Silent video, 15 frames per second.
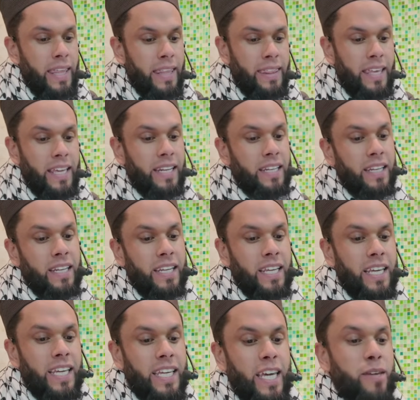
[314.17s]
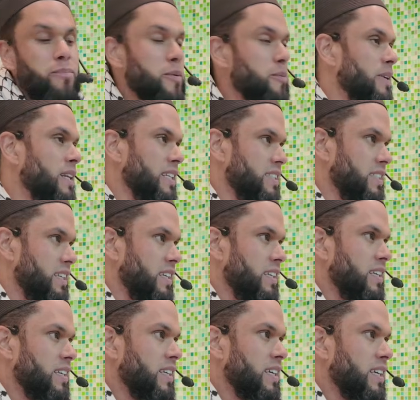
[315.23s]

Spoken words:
Then capability.